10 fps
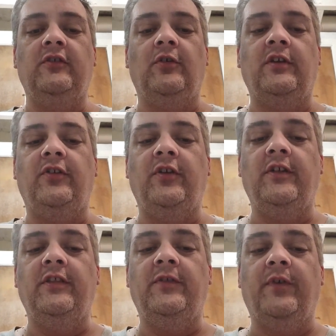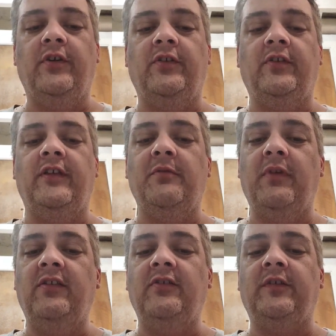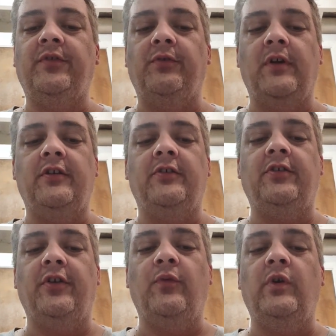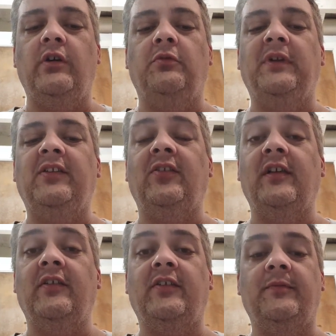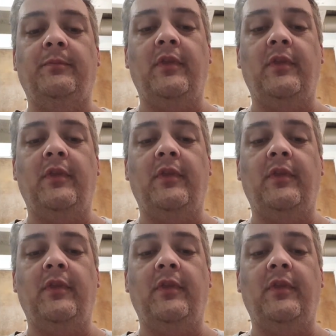So, concerning these verses and the message of surrender to their will means this.